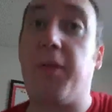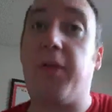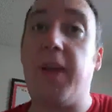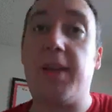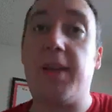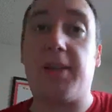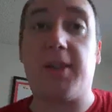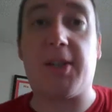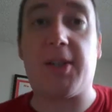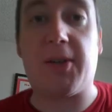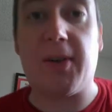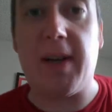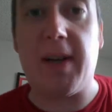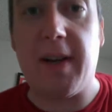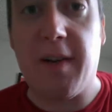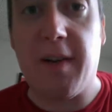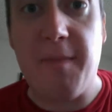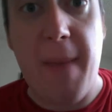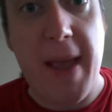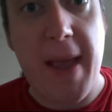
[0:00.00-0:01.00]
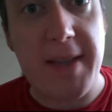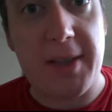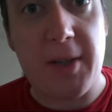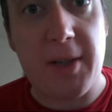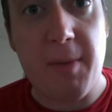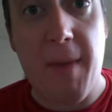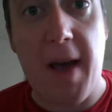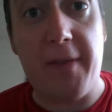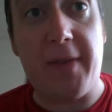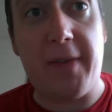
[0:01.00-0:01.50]
feature screening of Massacre
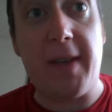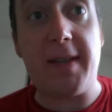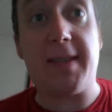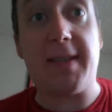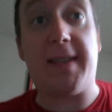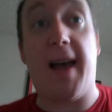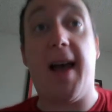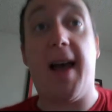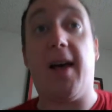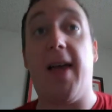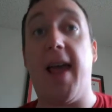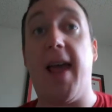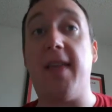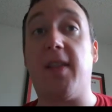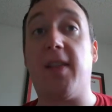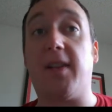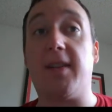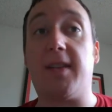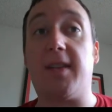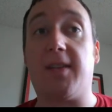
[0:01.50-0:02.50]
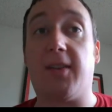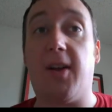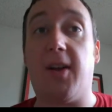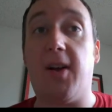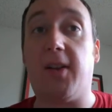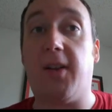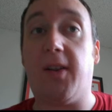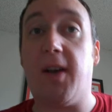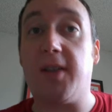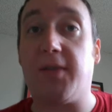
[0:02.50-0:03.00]
Mafia Style and its
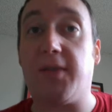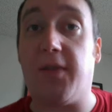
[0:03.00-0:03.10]
long-lost